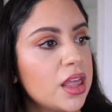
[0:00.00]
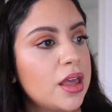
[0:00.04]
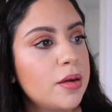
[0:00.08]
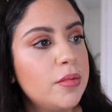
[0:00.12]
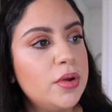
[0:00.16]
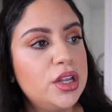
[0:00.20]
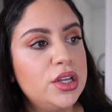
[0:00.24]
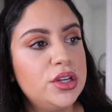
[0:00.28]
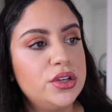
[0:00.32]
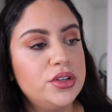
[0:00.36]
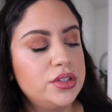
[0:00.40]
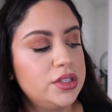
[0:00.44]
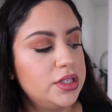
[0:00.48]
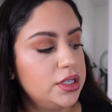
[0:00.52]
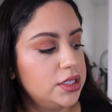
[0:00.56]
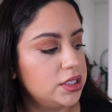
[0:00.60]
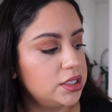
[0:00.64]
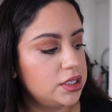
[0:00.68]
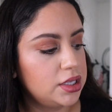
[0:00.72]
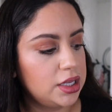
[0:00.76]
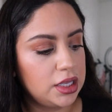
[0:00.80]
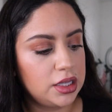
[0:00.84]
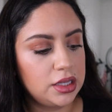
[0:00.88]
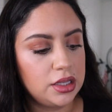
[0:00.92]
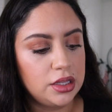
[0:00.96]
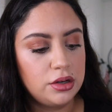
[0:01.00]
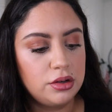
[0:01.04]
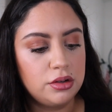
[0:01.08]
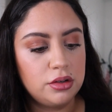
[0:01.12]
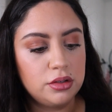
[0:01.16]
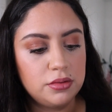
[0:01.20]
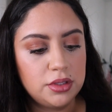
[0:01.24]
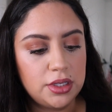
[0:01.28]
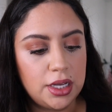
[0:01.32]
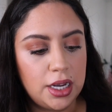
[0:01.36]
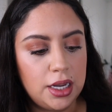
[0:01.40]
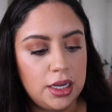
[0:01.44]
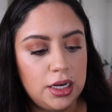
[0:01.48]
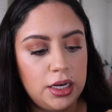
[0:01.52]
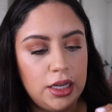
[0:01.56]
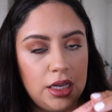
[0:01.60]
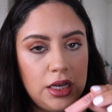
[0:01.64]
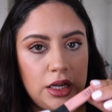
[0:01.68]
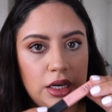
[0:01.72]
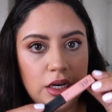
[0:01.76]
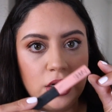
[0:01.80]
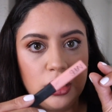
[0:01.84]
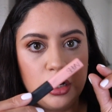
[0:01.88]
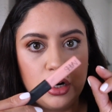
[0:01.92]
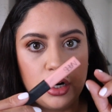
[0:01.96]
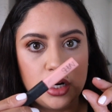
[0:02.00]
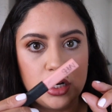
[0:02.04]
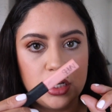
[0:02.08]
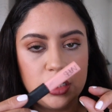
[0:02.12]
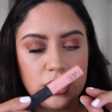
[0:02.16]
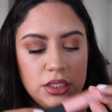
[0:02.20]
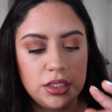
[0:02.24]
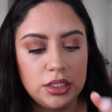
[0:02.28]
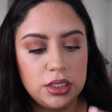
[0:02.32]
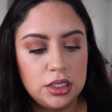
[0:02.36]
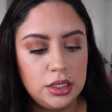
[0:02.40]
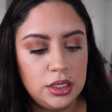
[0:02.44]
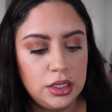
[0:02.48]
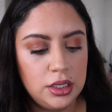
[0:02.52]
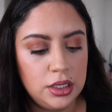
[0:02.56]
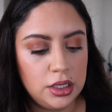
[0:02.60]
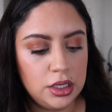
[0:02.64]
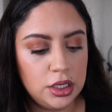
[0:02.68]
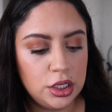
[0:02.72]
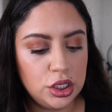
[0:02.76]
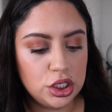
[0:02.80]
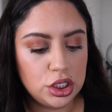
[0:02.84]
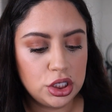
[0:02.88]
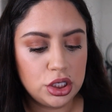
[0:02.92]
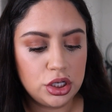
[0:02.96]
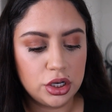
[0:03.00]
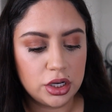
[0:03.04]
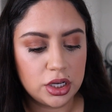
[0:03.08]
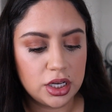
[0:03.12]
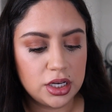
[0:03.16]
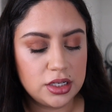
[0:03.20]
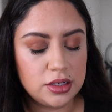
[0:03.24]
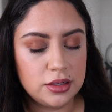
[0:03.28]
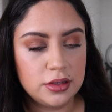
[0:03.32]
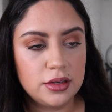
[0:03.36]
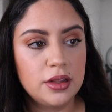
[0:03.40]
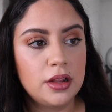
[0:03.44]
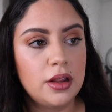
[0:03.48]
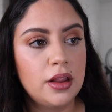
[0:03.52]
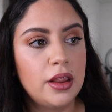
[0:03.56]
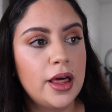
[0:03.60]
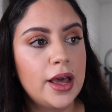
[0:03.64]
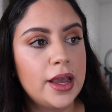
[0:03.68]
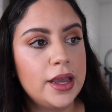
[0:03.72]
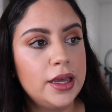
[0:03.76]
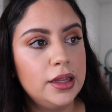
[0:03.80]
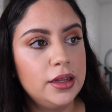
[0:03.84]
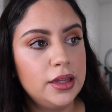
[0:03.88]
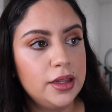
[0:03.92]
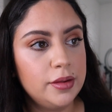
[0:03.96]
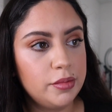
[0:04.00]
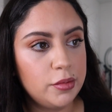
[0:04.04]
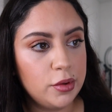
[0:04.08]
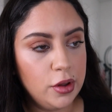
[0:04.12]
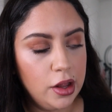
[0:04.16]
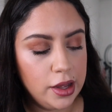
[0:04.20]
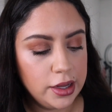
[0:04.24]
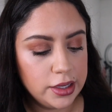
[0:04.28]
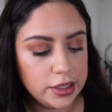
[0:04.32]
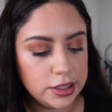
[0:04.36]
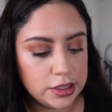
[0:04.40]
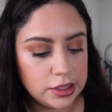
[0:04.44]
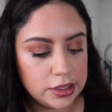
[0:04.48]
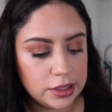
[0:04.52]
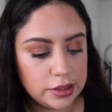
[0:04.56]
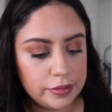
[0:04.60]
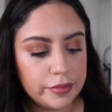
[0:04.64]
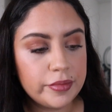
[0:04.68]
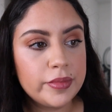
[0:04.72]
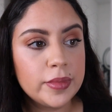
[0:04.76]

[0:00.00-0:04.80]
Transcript: I'm gonna use this like little tiny Nars Turkish Delight lip gloss.